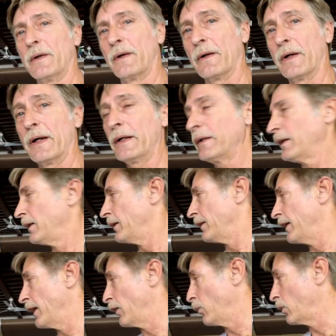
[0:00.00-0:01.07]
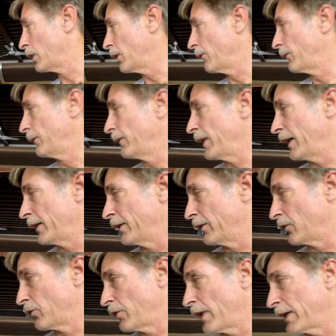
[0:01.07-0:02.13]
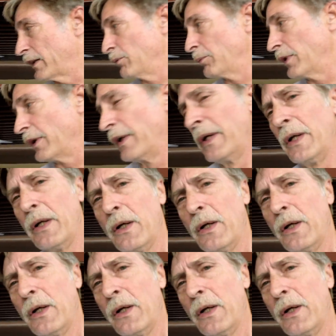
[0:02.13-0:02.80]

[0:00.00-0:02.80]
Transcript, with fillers: All right, now we'll go through that here in a second, but